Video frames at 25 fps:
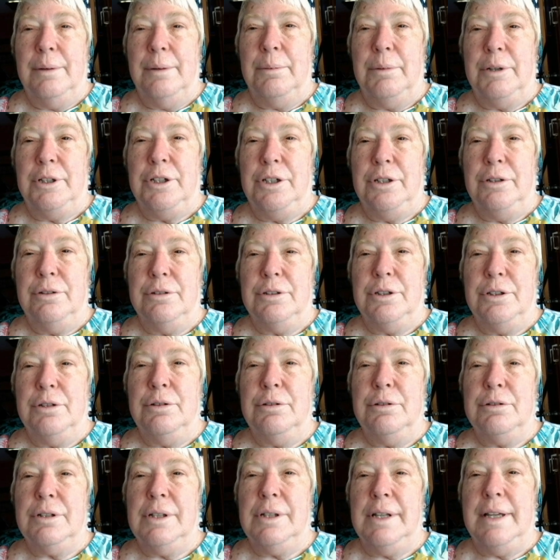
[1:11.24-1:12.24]
which is
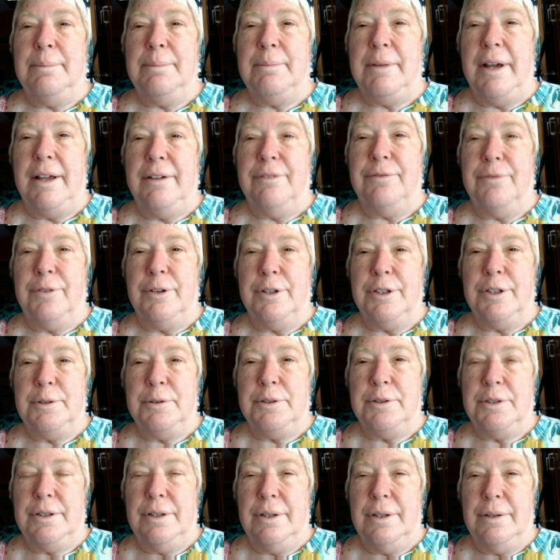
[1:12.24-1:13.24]
usually my
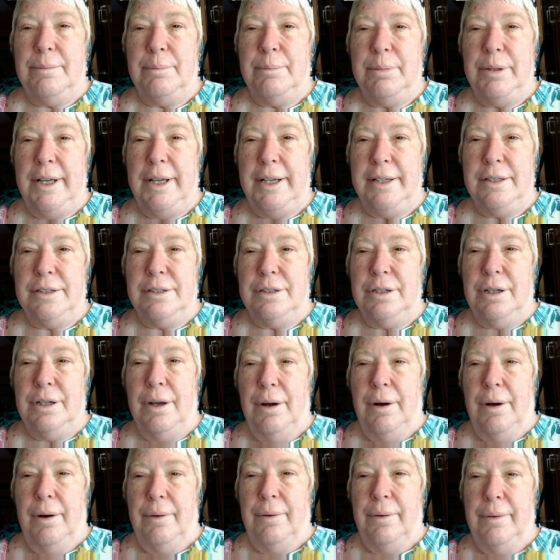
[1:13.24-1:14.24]
first place to
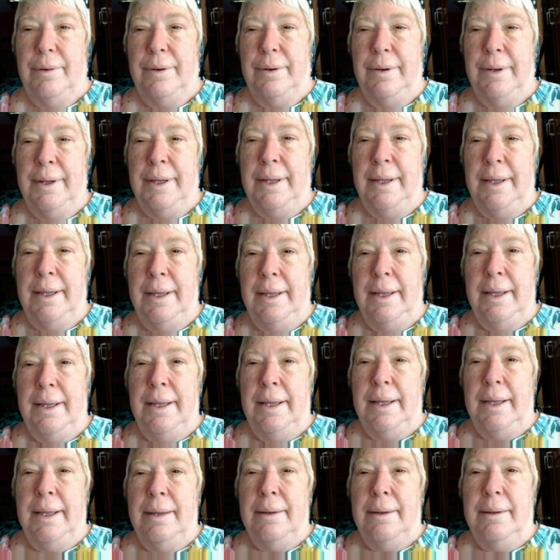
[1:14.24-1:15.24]
go
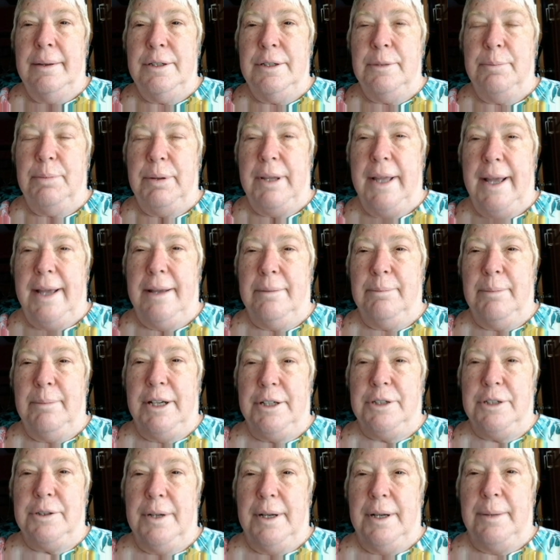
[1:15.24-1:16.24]
to plan
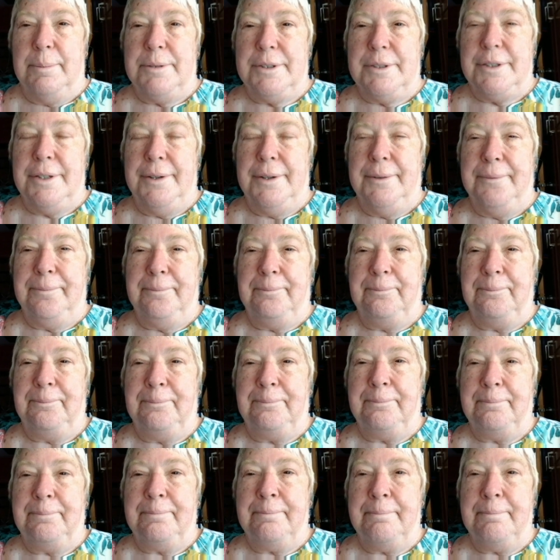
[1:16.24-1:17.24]
my trips.
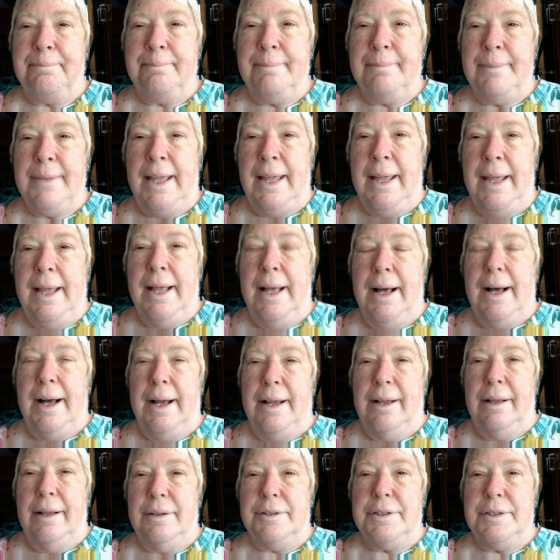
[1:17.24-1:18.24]

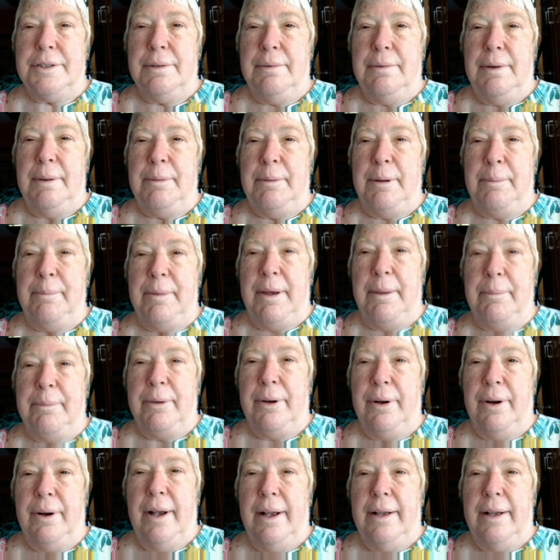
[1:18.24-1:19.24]
I also am a
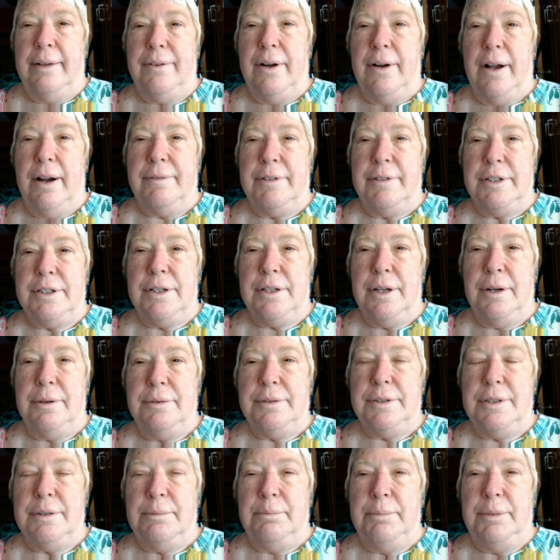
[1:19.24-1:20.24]
member of Harvest
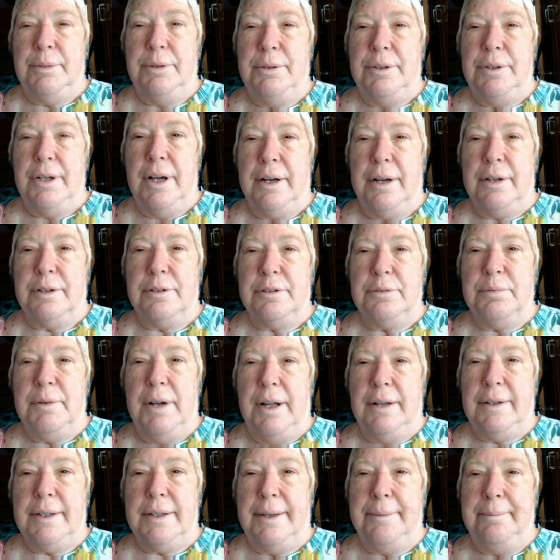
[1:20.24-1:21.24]
Host and Boondockers
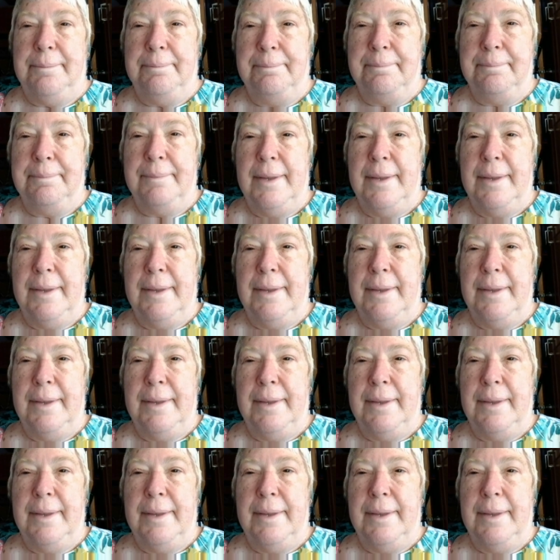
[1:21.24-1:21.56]
Welcome.